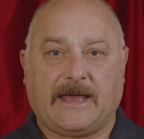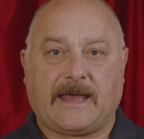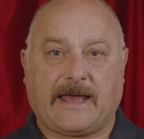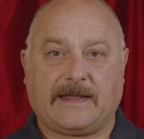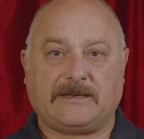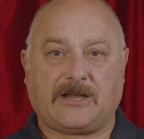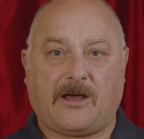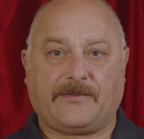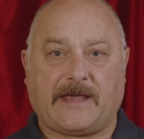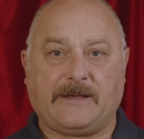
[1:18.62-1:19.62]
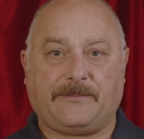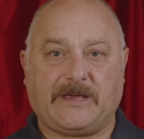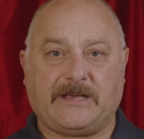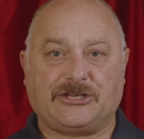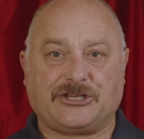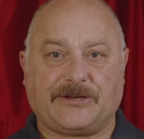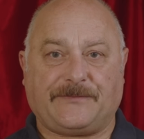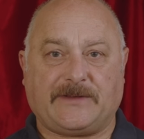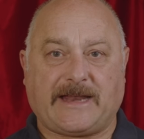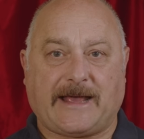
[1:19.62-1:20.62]
And are they being
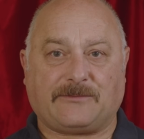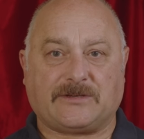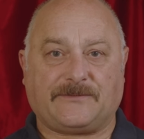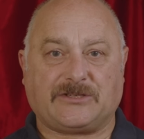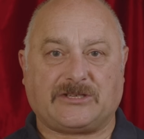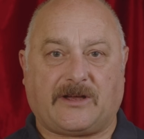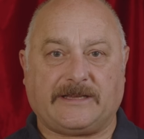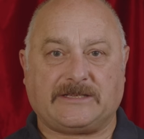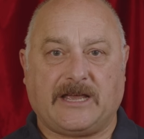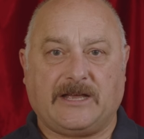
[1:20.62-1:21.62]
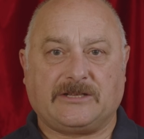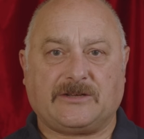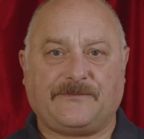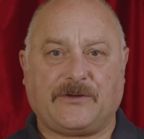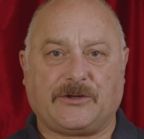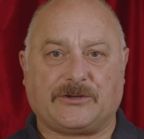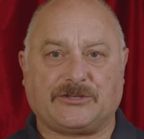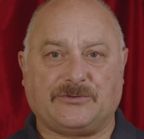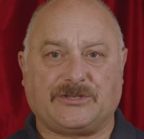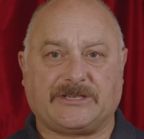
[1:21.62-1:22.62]
shifted out of sight to
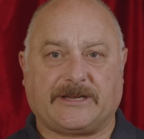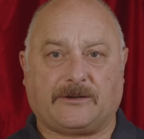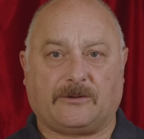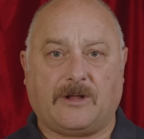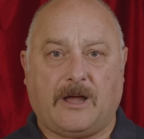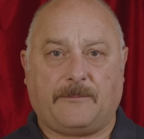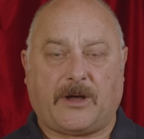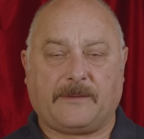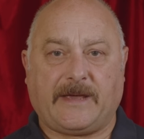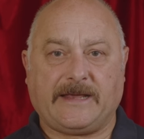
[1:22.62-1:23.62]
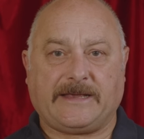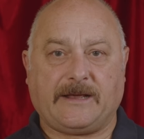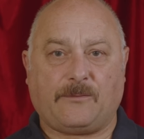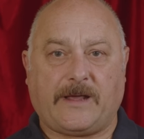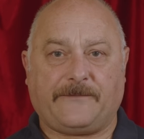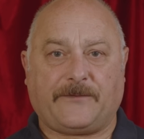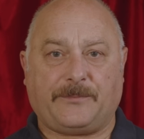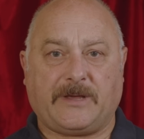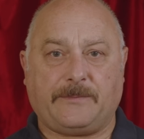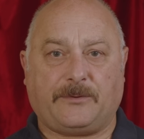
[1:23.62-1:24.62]
virtue signal by making way for
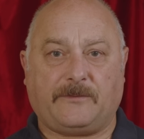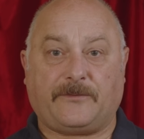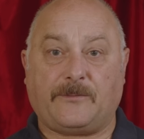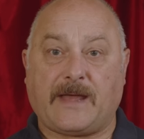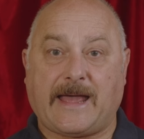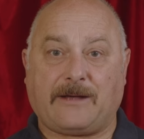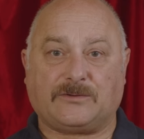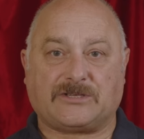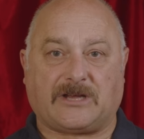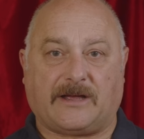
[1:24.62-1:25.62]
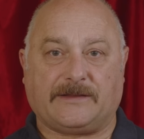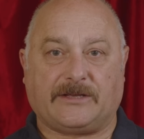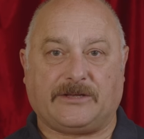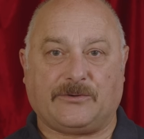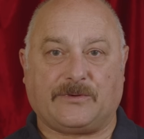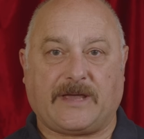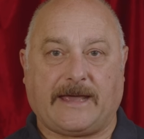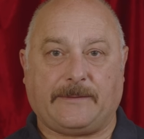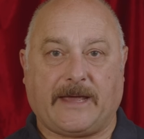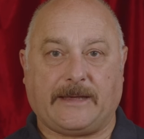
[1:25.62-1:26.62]
people from outside the
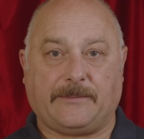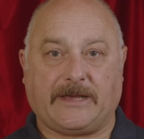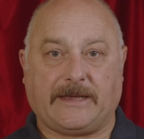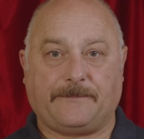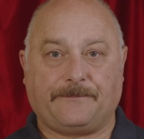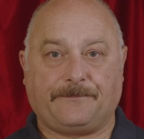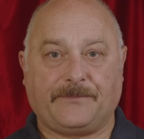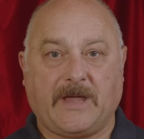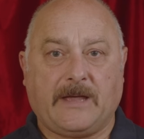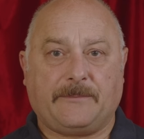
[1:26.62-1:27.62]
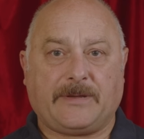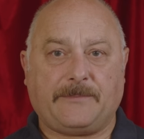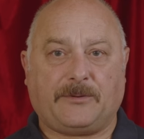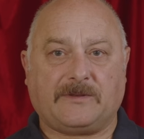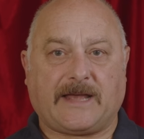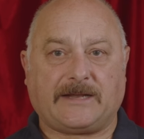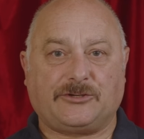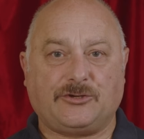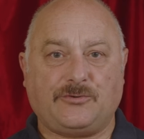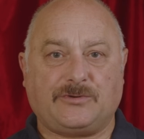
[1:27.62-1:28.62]
UK, maybe? People
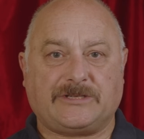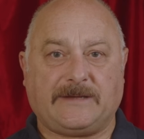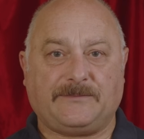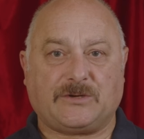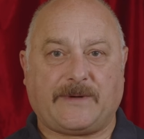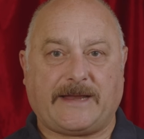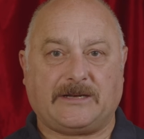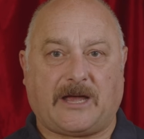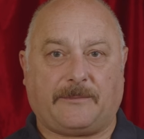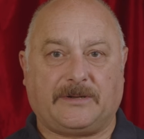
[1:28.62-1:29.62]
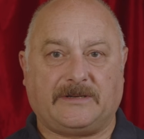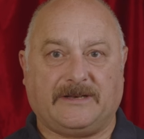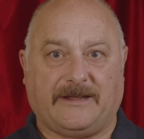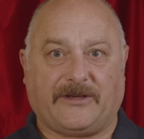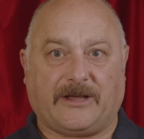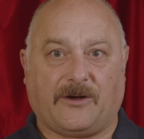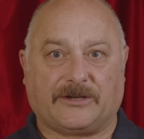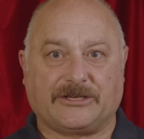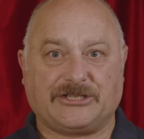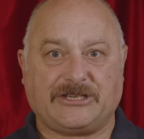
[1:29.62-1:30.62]
that do seem to end up living on
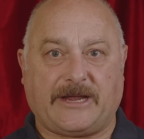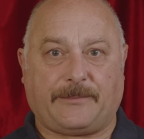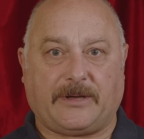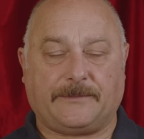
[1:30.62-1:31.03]
a ship.